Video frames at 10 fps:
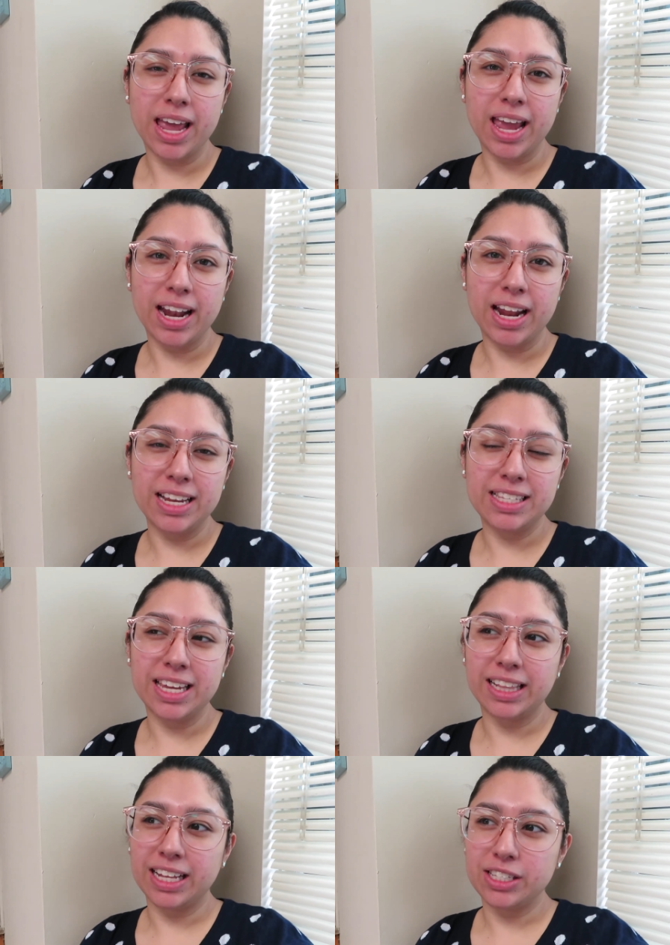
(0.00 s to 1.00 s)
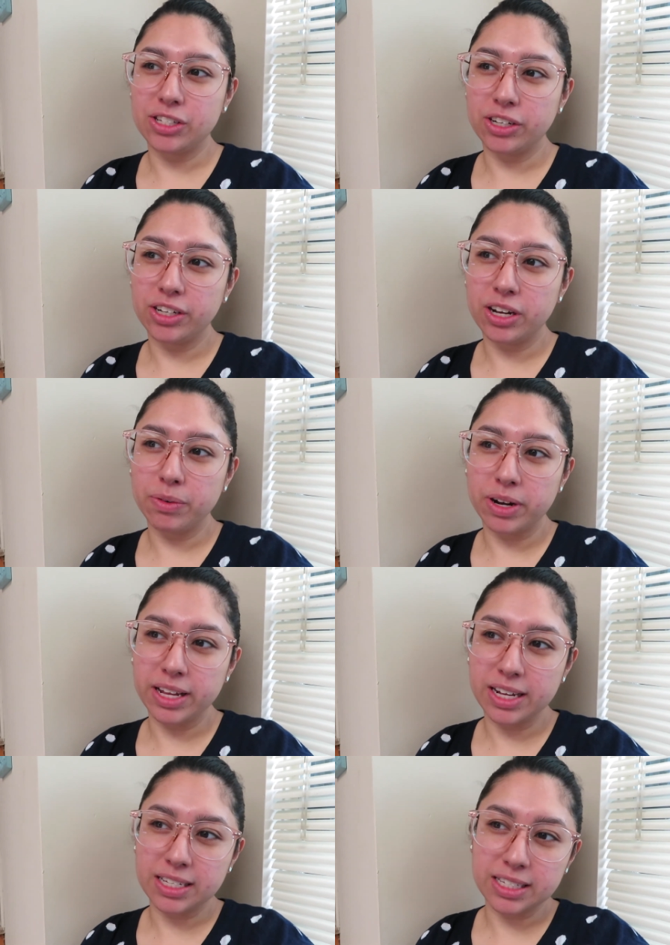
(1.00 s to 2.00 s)
and I need to get that started
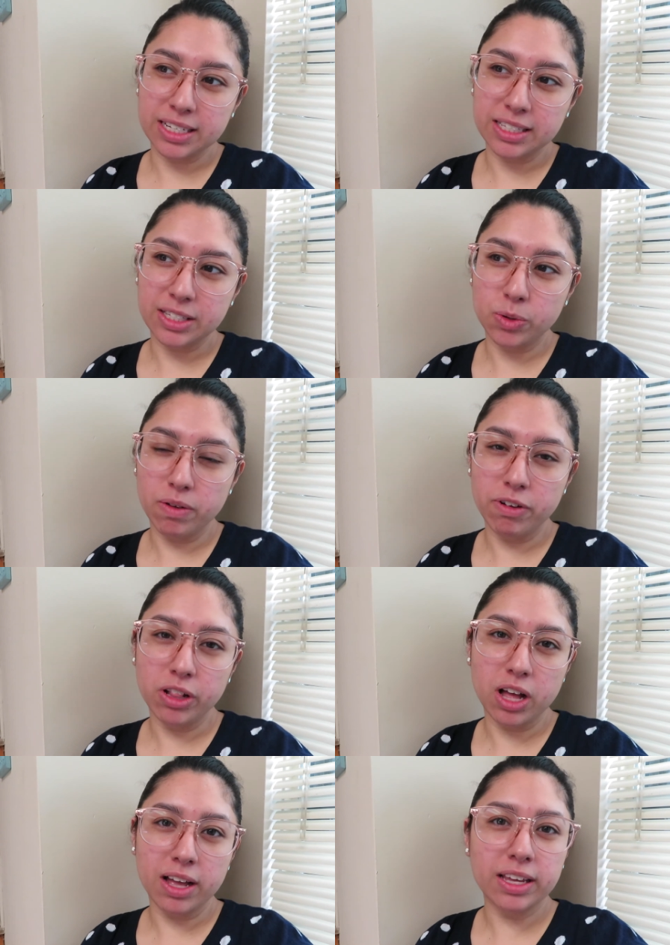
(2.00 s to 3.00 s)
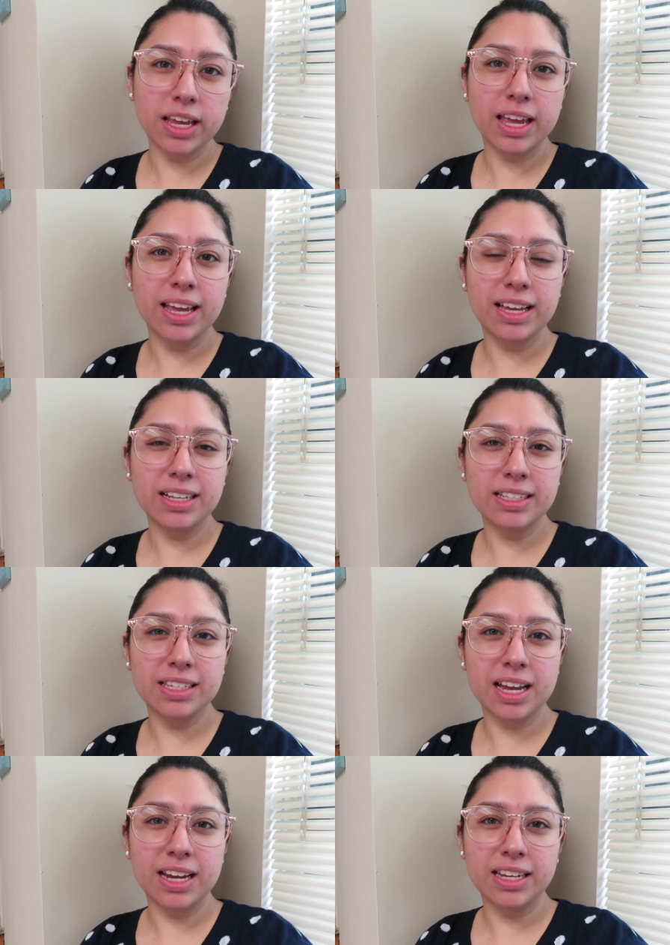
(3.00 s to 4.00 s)
already because it's 12 o'clock and
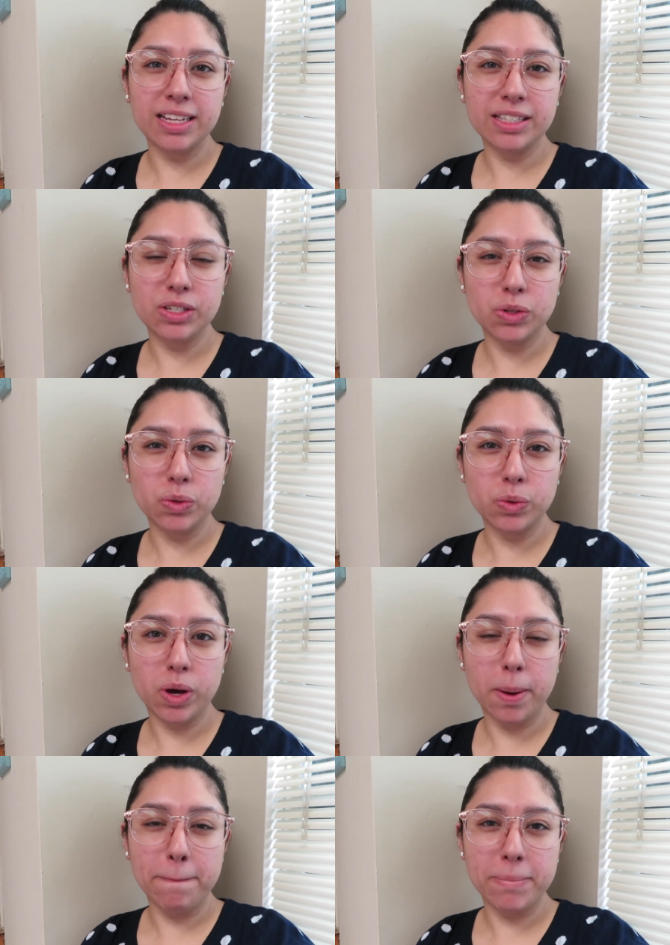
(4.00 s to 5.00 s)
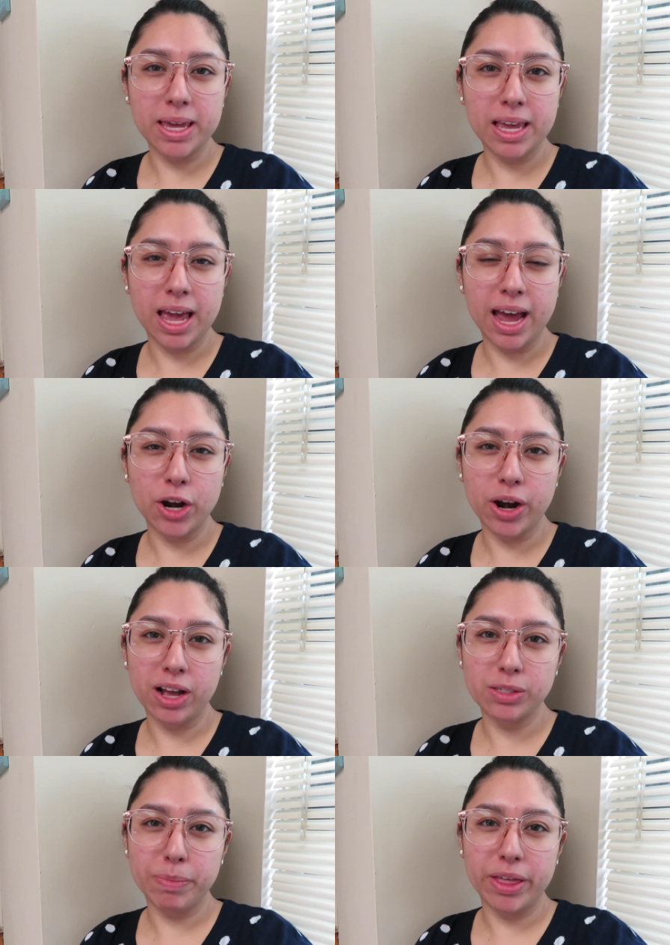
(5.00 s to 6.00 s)
I need to be at her
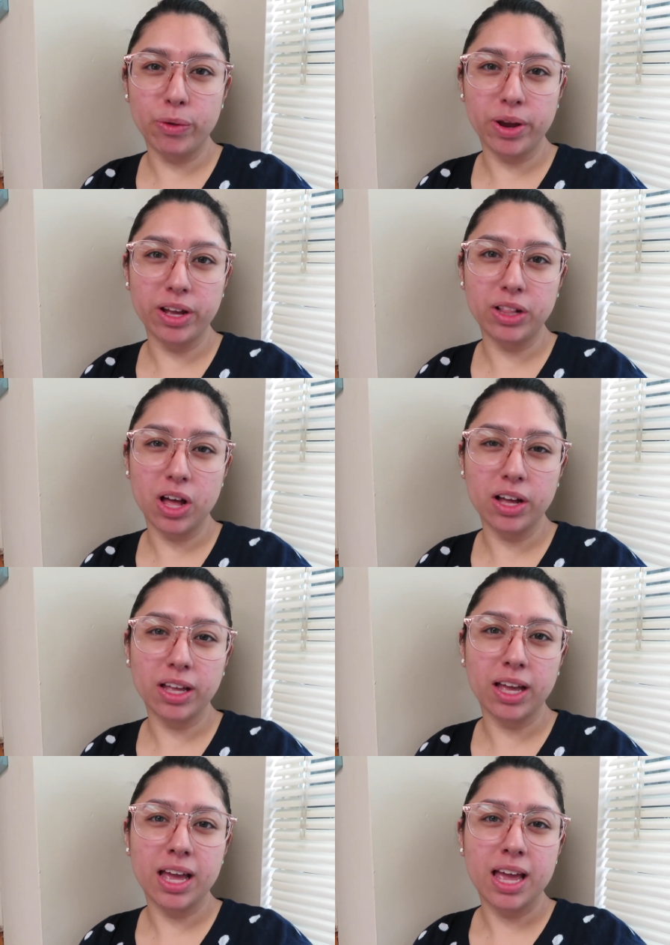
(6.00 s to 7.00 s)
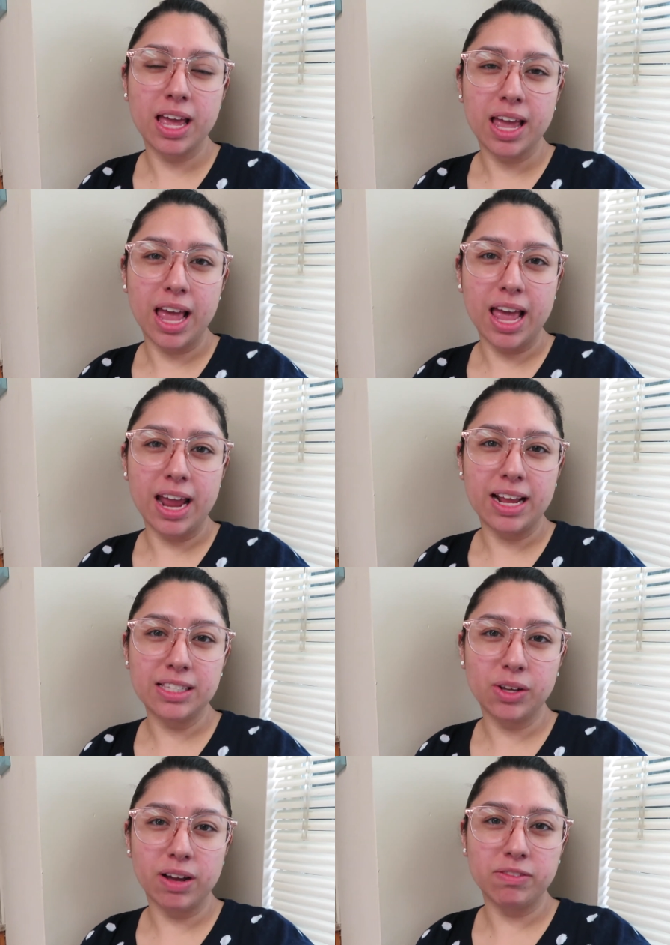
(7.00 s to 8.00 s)
house by 3 o'clock, and I
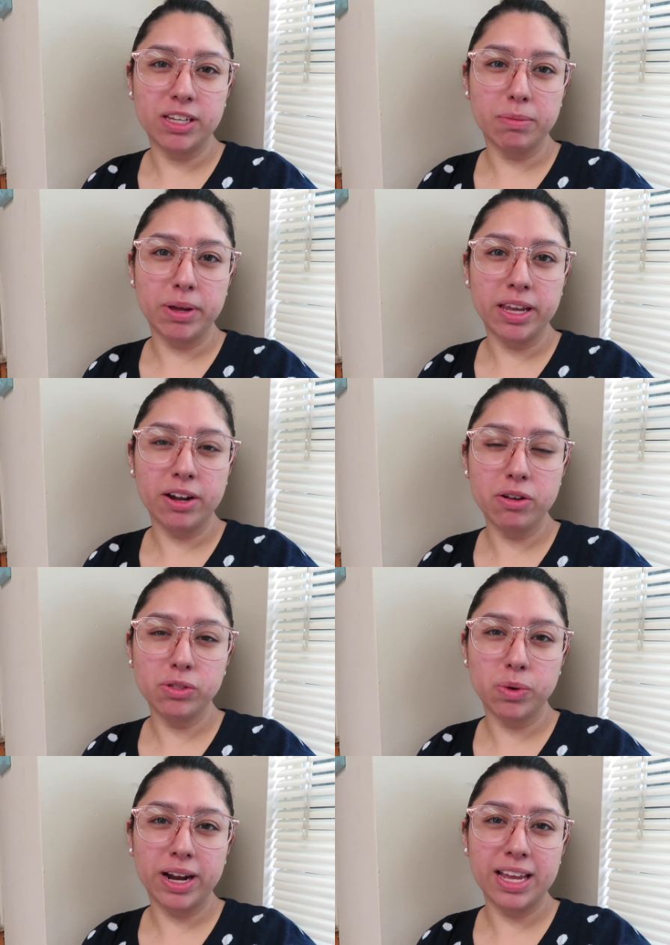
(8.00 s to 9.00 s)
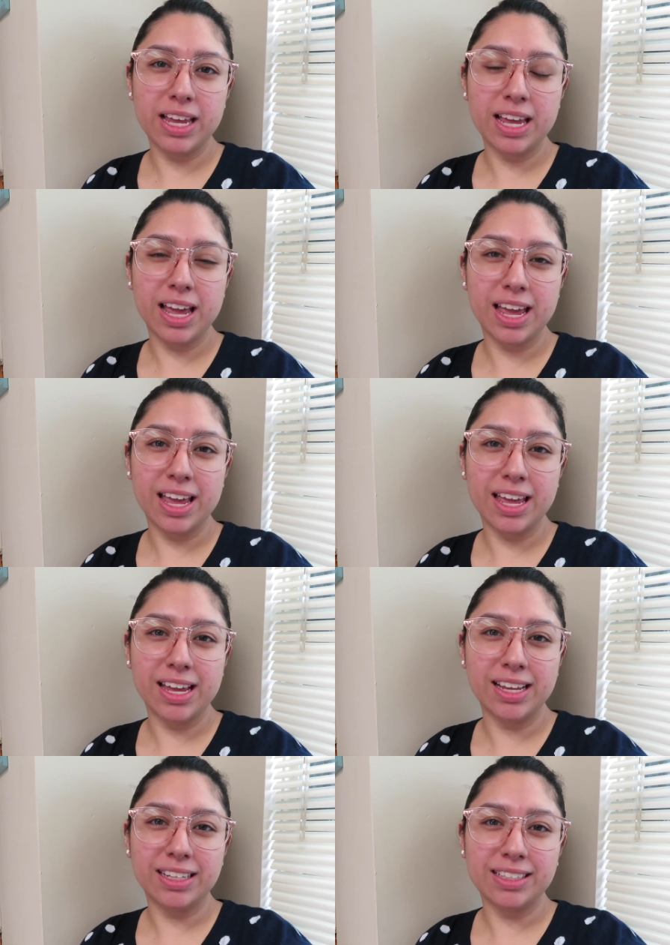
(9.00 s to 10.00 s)
still have to get my kiddos ready
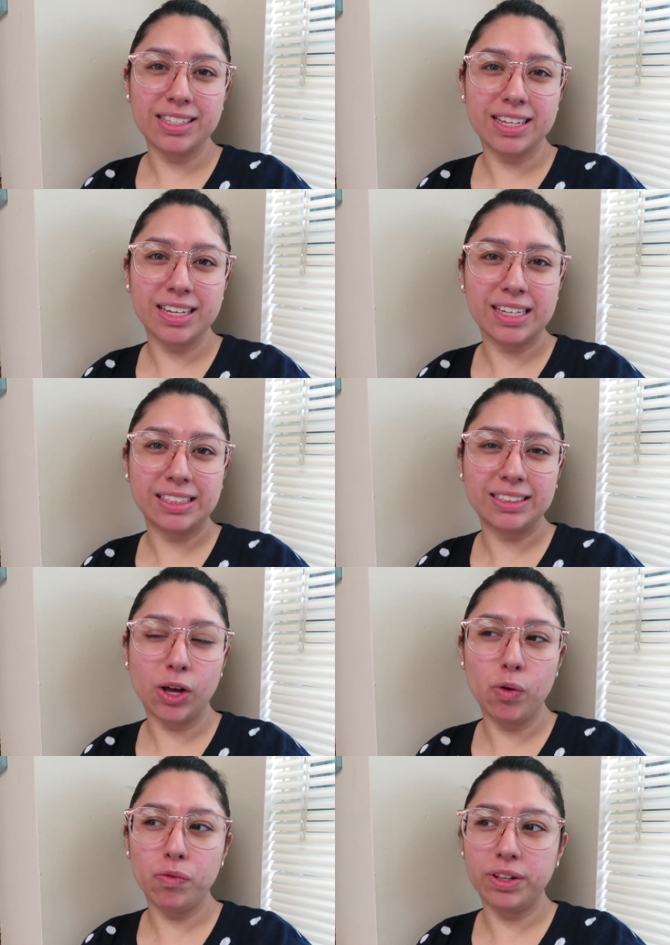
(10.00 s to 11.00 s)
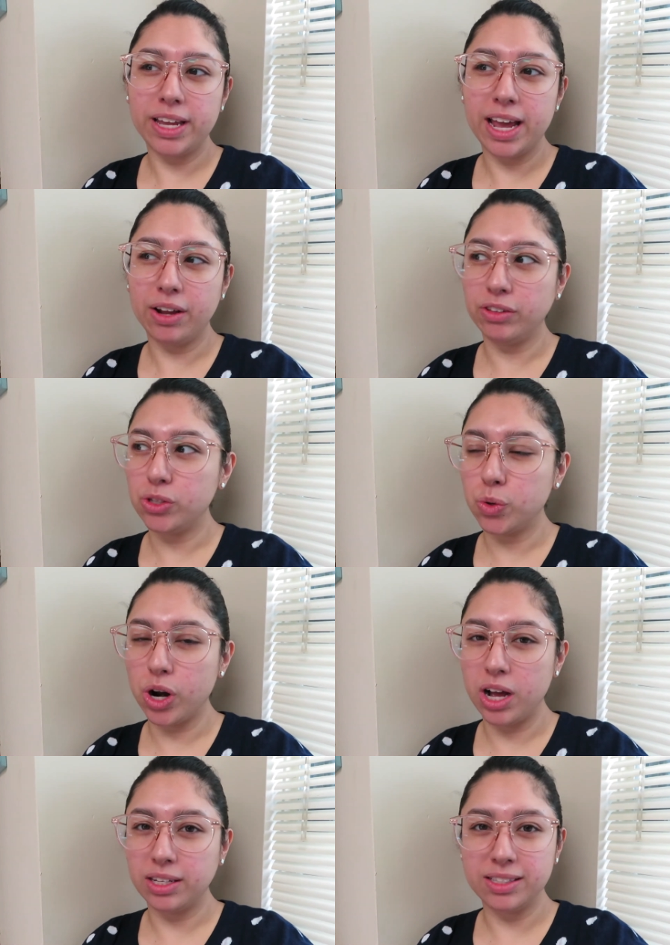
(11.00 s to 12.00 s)
and hopefully head out the
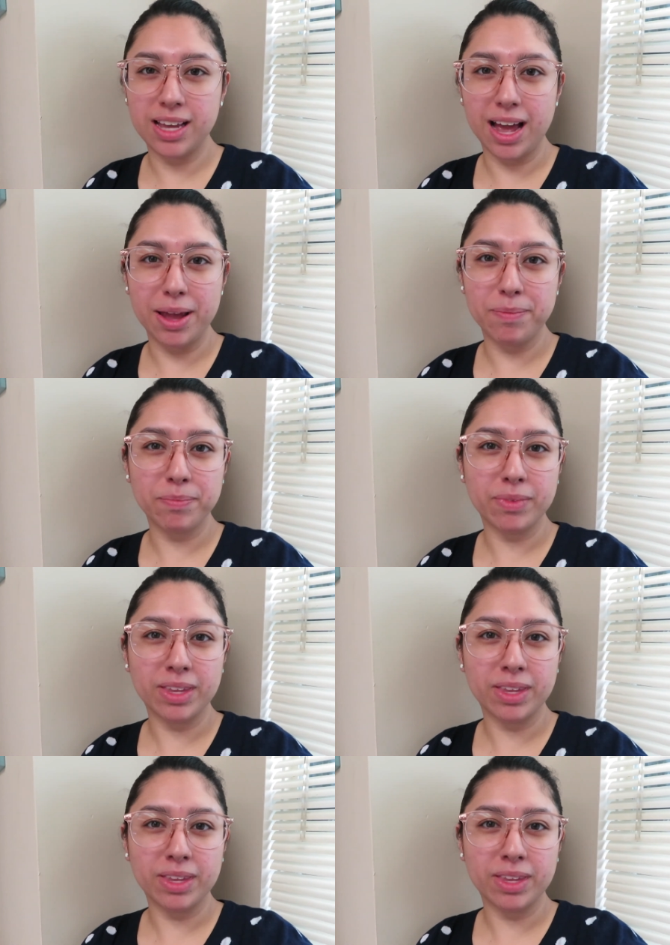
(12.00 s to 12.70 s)
door on time.